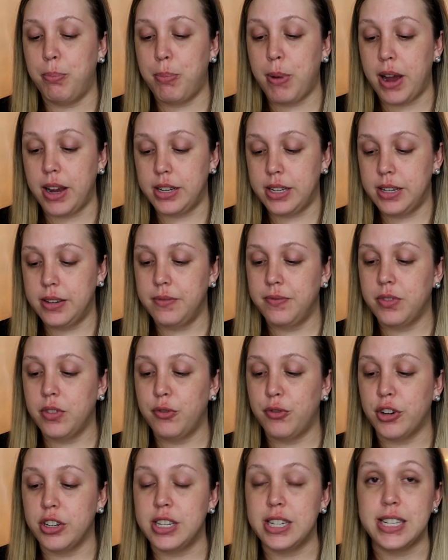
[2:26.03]
but
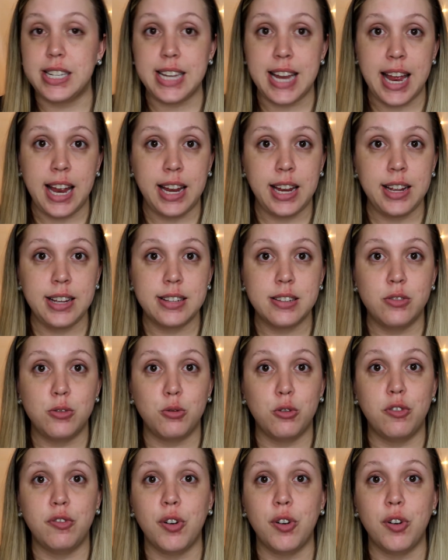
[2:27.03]
for today, since we're